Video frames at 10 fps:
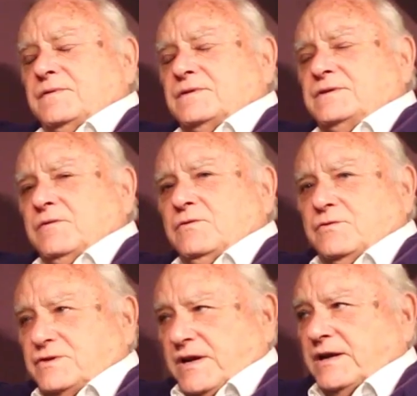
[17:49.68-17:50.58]

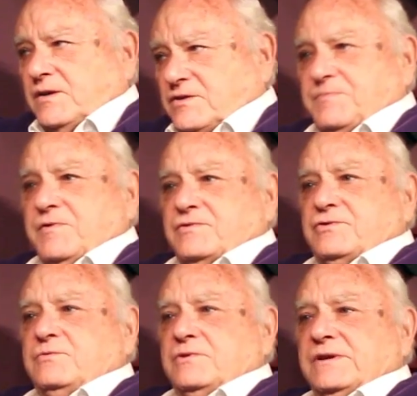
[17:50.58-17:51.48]
so-called
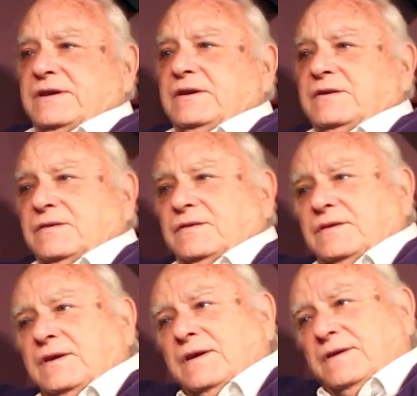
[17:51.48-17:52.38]
psycho-spiritual work is.